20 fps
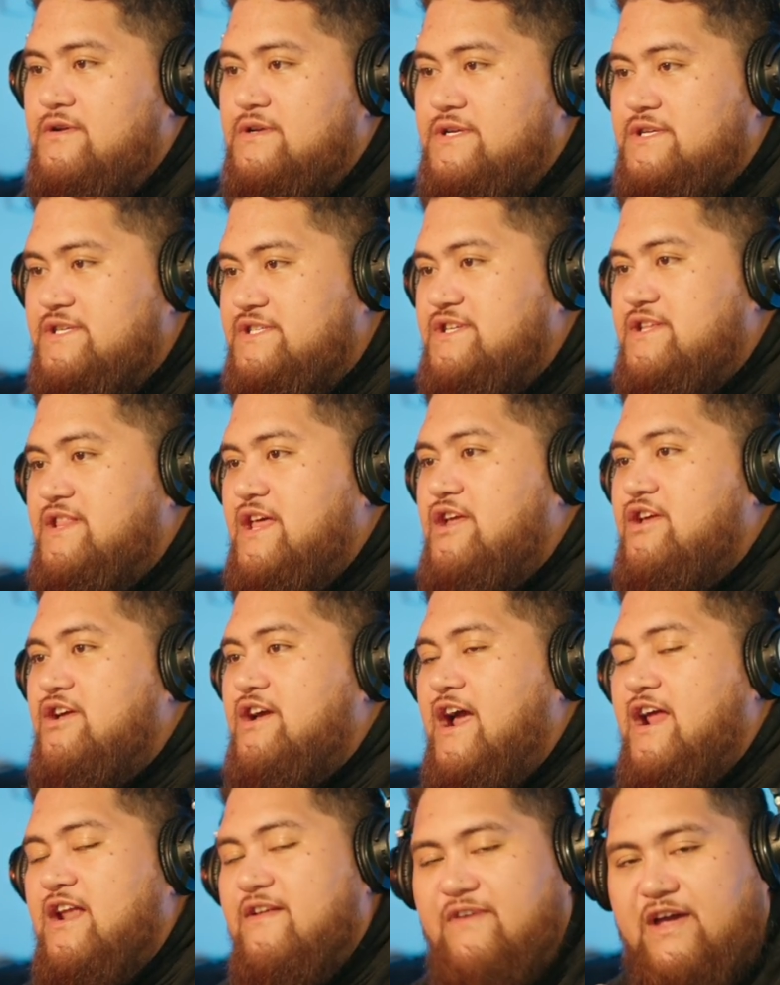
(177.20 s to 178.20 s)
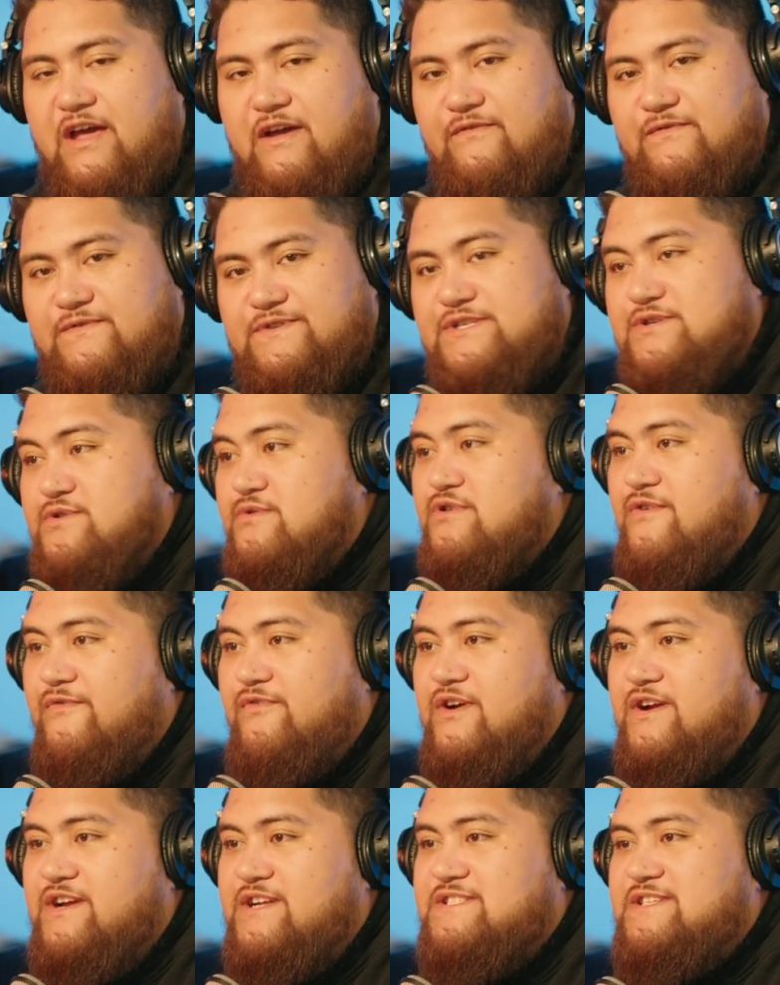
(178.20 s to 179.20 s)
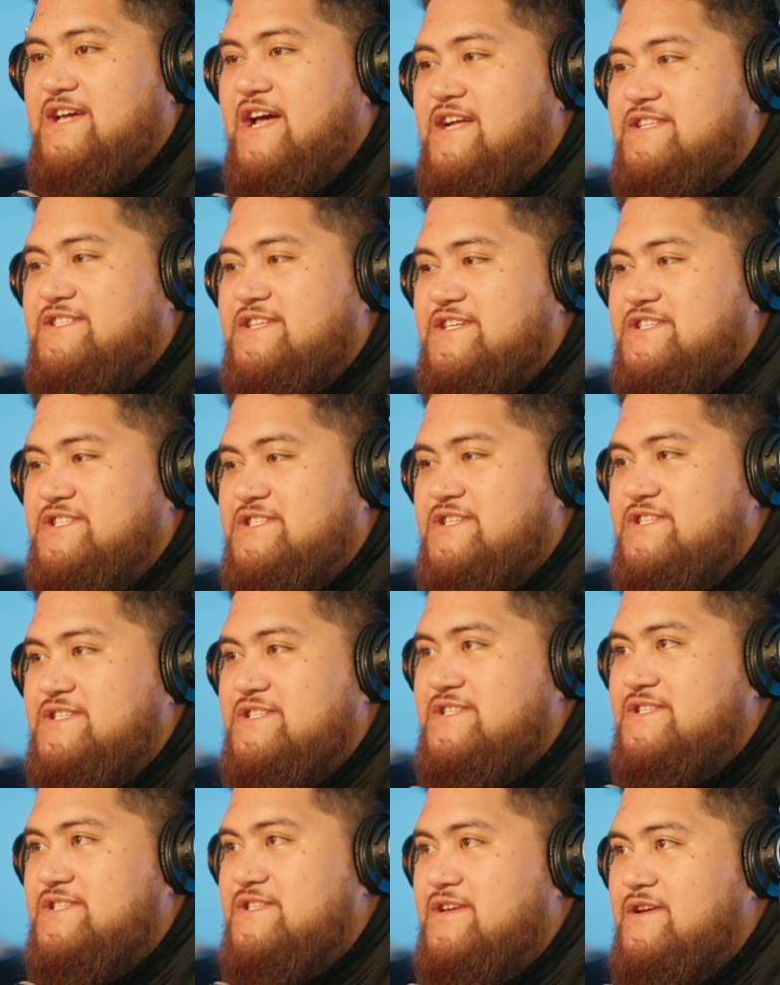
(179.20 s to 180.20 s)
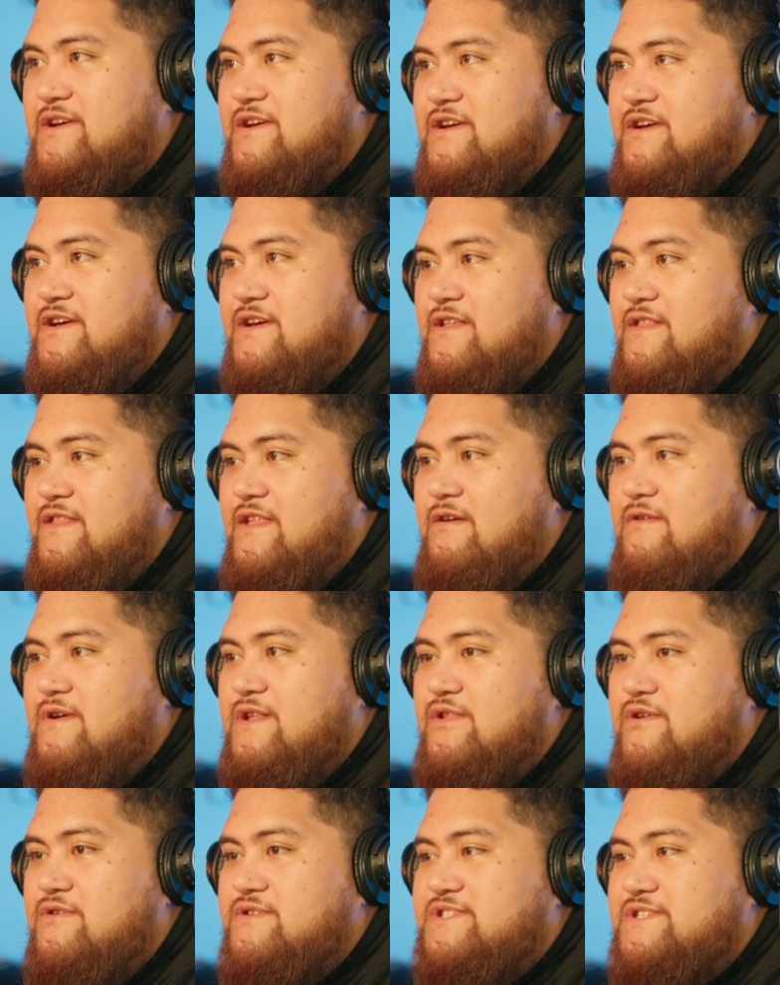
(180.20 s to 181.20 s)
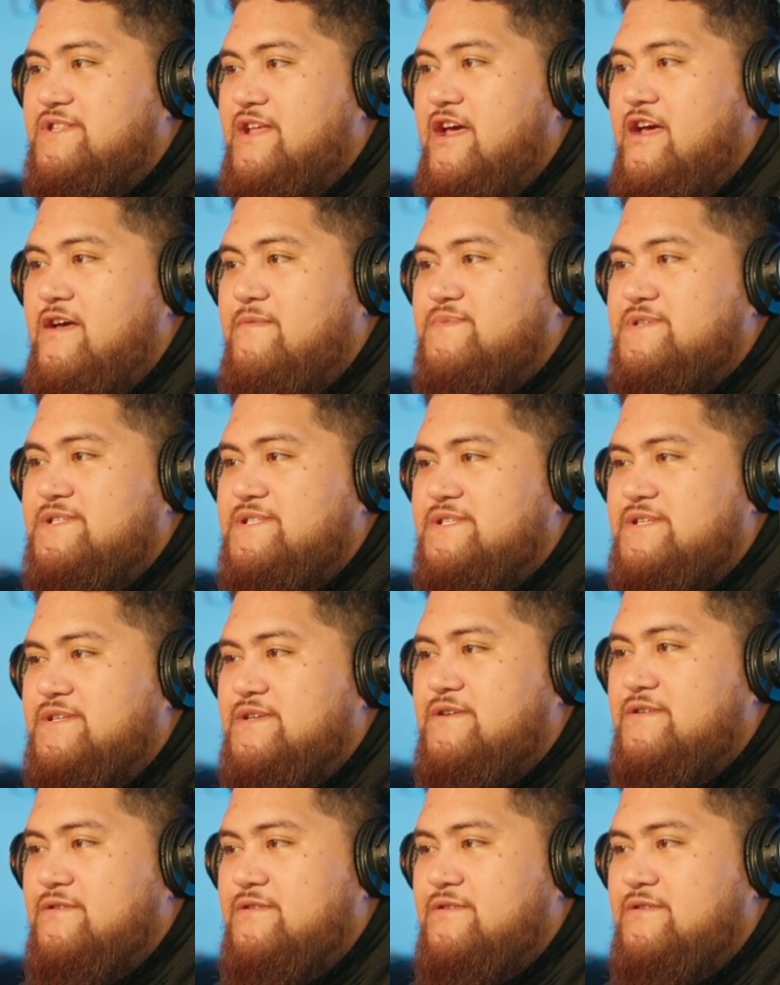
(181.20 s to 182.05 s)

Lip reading: so that you kind of have two different guitar textures there in those stabs.